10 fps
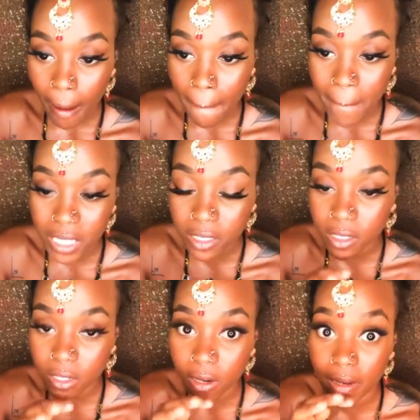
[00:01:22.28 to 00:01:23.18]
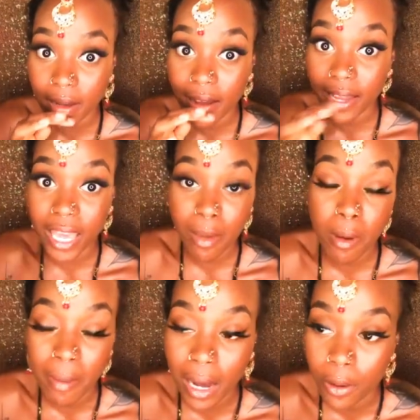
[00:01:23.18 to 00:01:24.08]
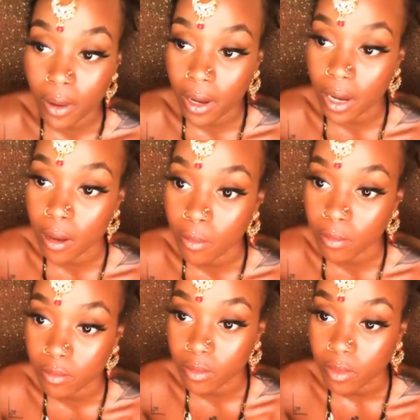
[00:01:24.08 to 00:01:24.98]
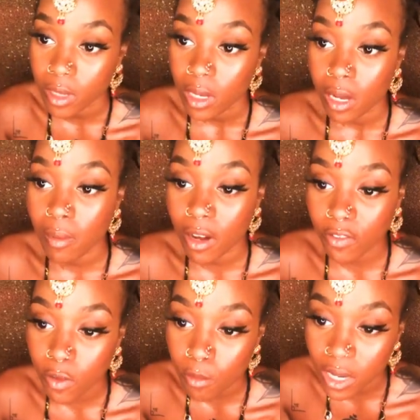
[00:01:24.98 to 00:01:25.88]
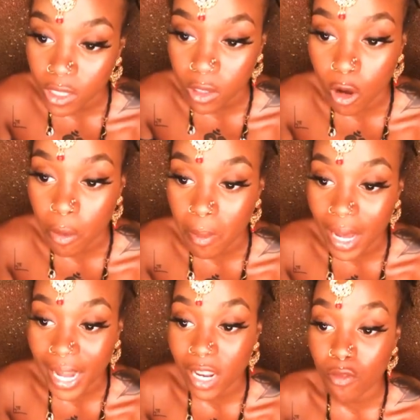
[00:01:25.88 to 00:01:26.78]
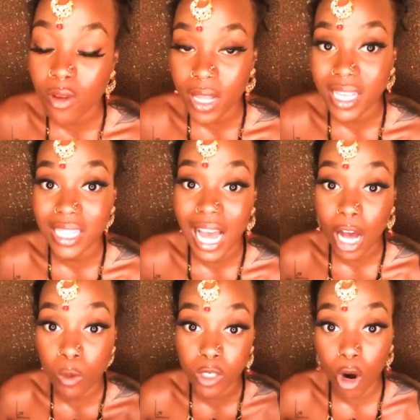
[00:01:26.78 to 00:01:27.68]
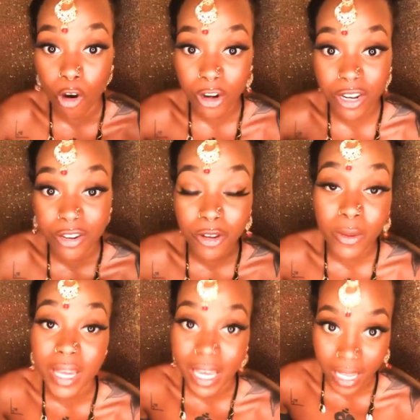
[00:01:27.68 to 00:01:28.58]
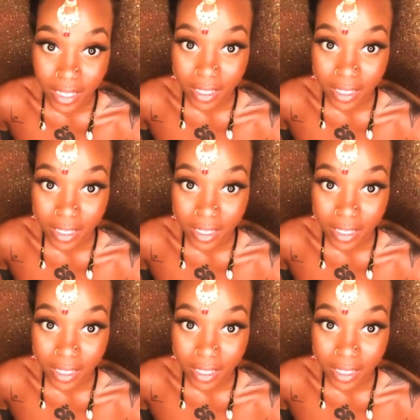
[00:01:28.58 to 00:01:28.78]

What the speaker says: This is a term I came about a few months ago, but I didn't realize that I was already doing it.